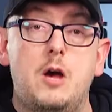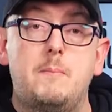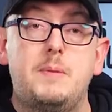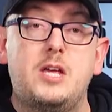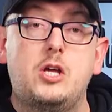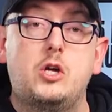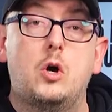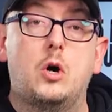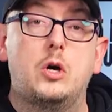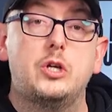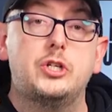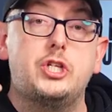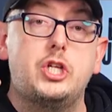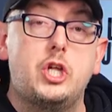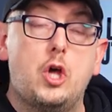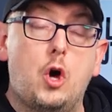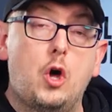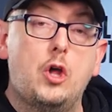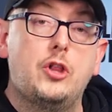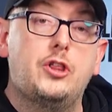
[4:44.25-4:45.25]

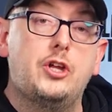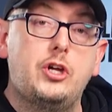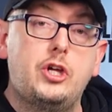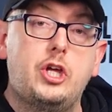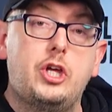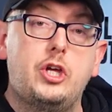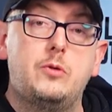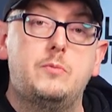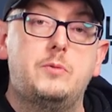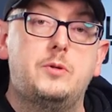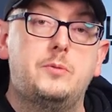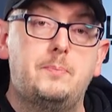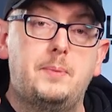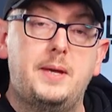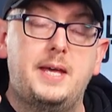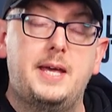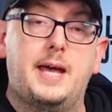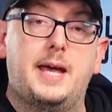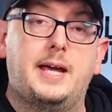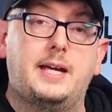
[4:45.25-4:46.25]
because other human
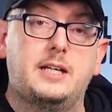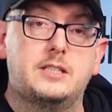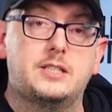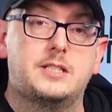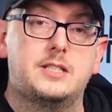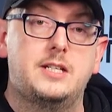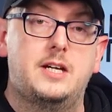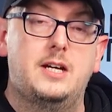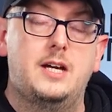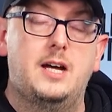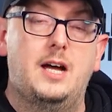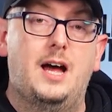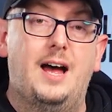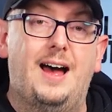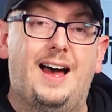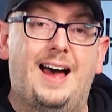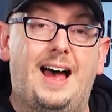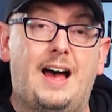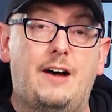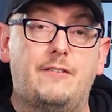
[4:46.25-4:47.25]
beings
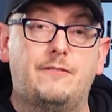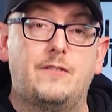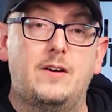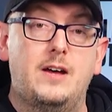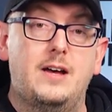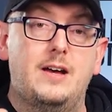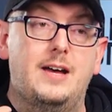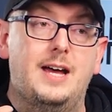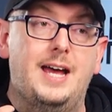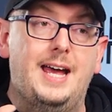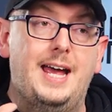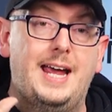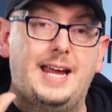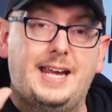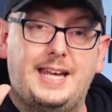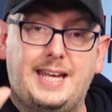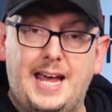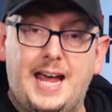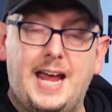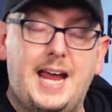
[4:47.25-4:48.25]
have
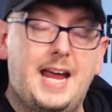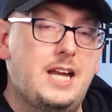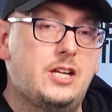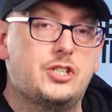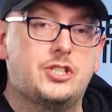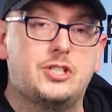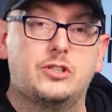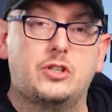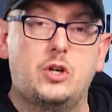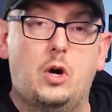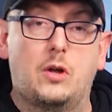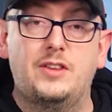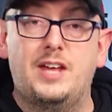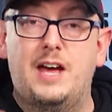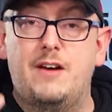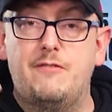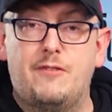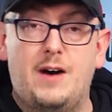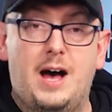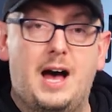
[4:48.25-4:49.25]
engaged, got
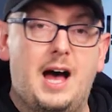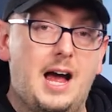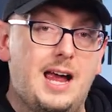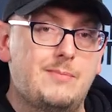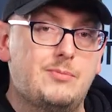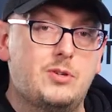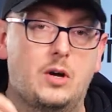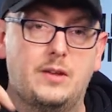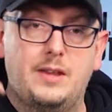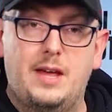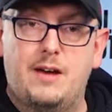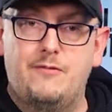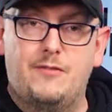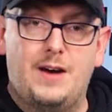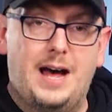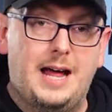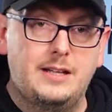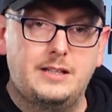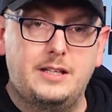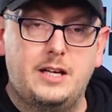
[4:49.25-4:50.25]
their vibe, got their
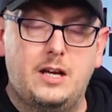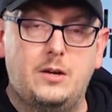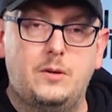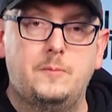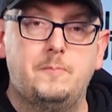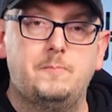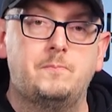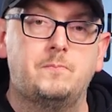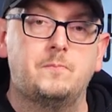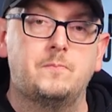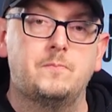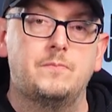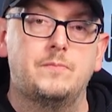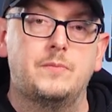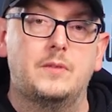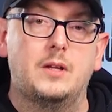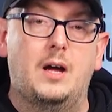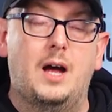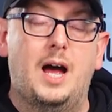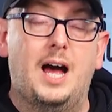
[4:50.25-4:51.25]
value,
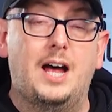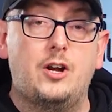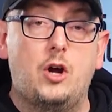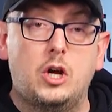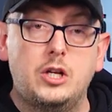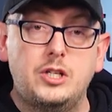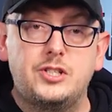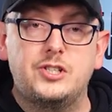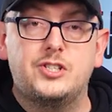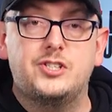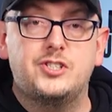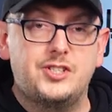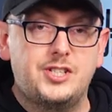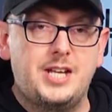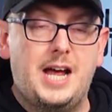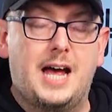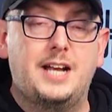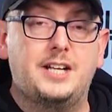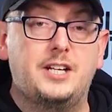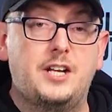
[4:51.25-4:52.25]
and
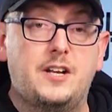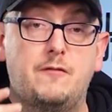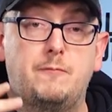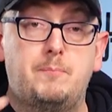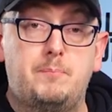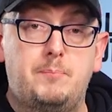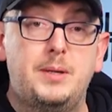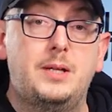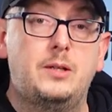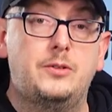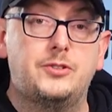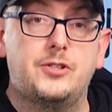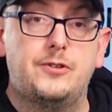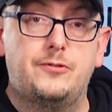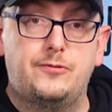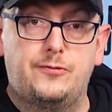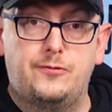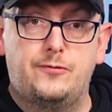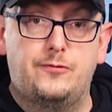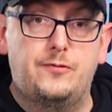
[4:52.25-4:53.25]
understand and
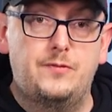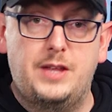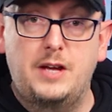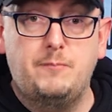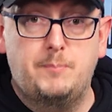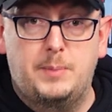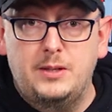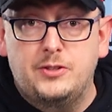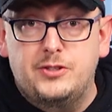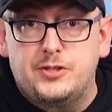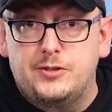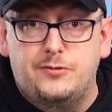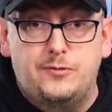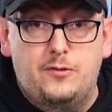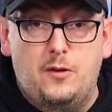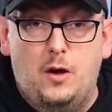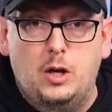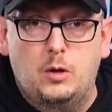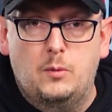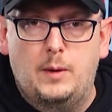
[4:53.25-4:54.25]
they've built a
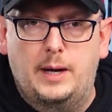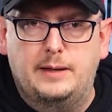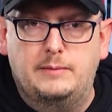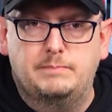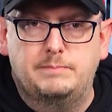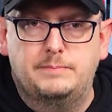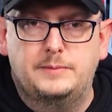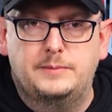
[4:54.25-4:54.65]
following.